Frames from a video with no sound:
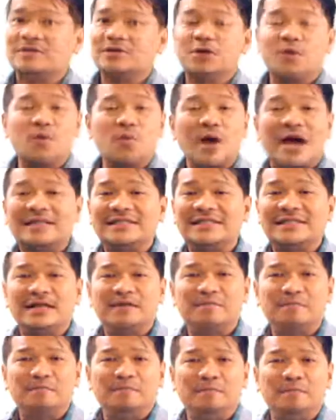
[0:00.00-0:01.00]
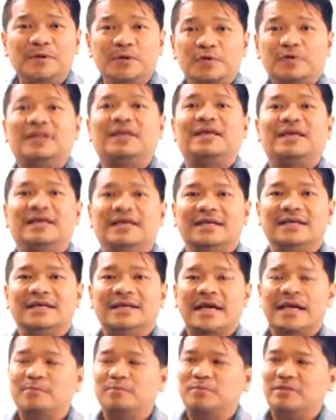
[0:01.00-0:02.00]
So what's the beauty
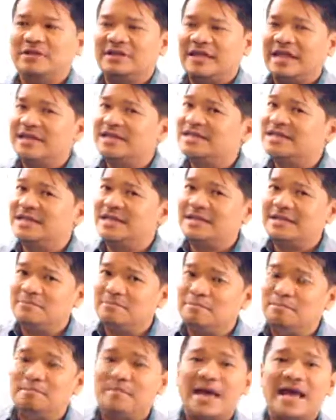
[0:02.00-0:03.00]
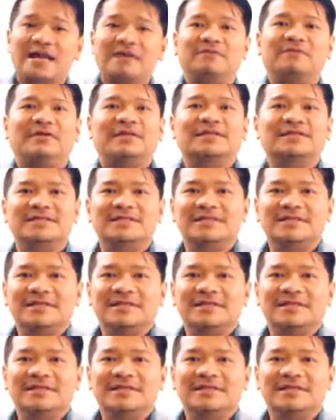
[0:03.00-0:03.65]
and potential benefits